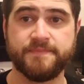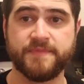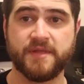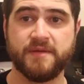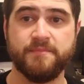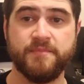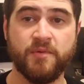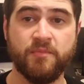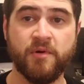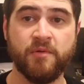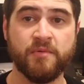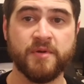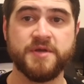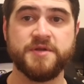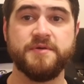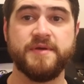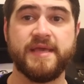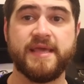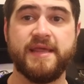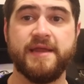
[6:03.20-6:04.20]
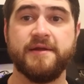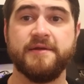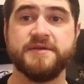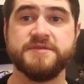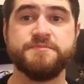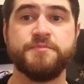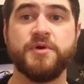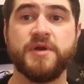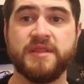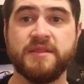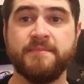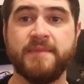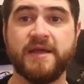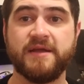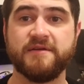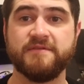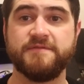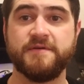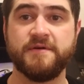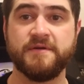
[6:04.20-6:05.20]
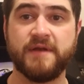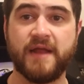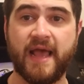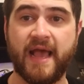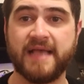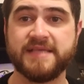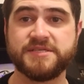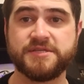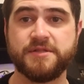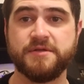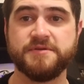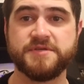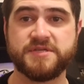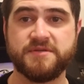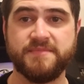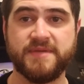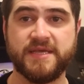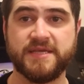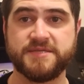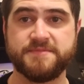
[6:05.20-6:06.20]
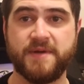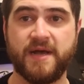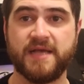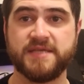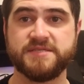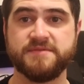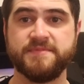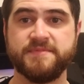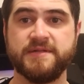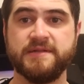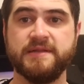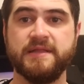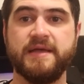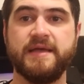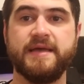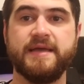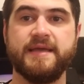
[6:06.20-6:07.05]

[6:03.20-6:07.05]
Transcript: But what we're doing here is putting the microphone as close to me as possible.